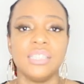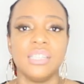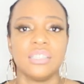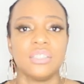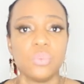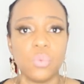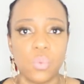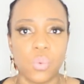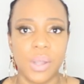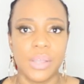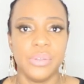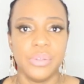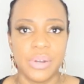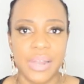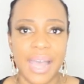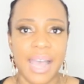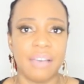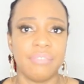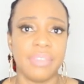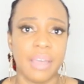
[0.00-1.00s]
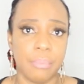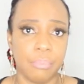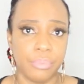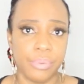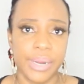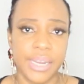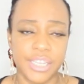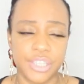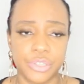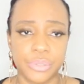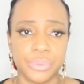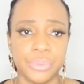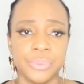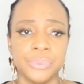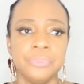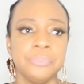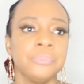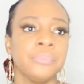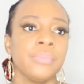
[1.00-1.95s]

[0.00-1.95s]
he doesn't want you to have that breakthrough.